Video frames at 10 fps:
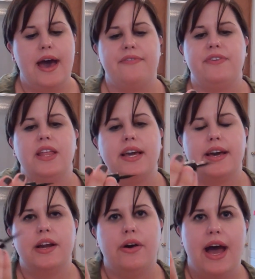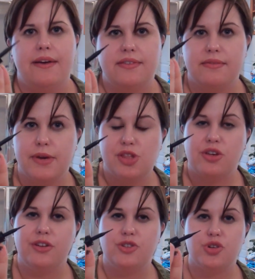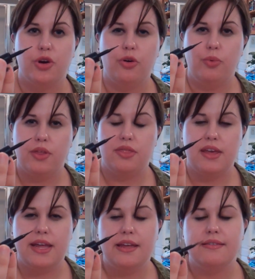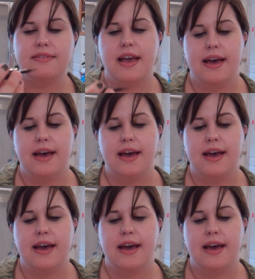I feel like I don't have as much control with these